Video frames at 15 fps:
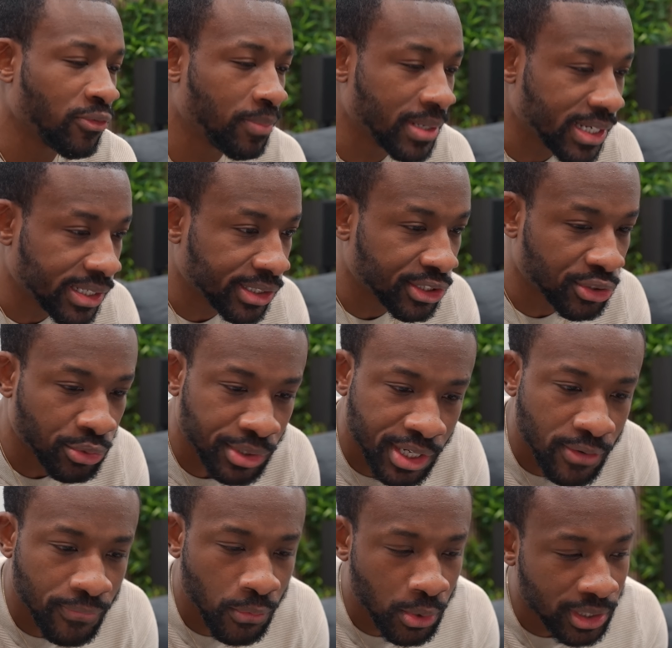we've been in the
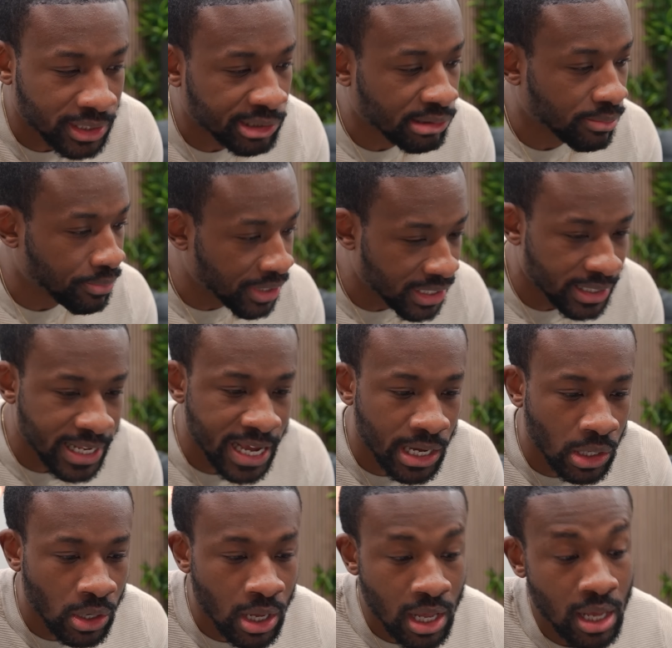studio for a little bit
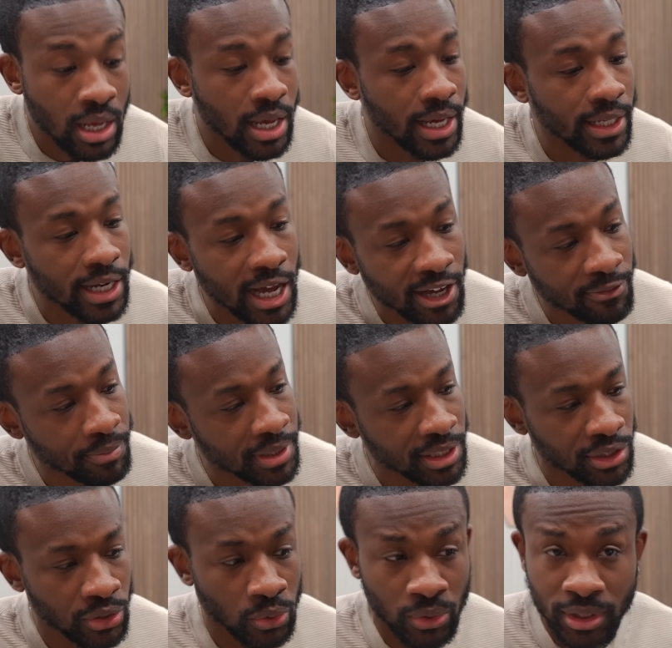now, and I've
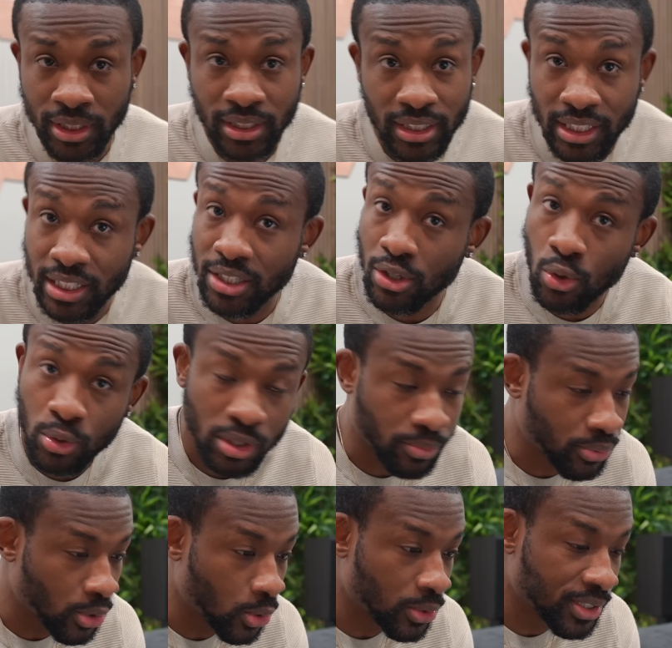been using the Yoga
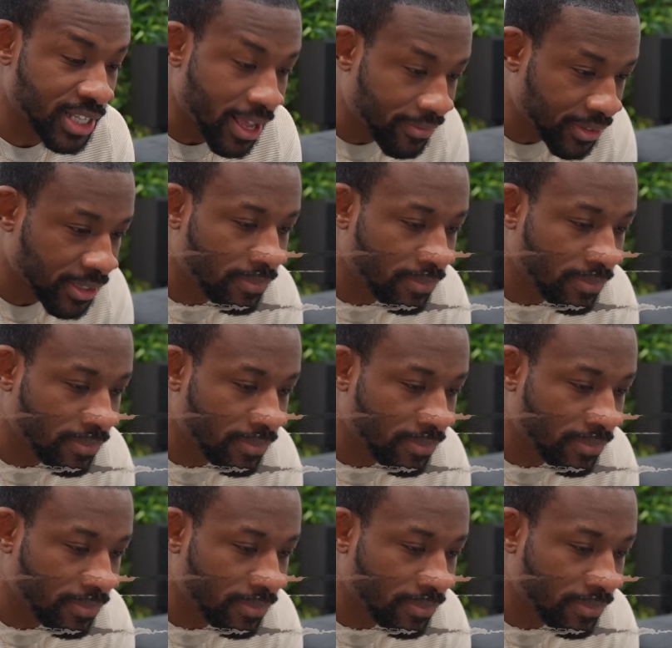Pro 7,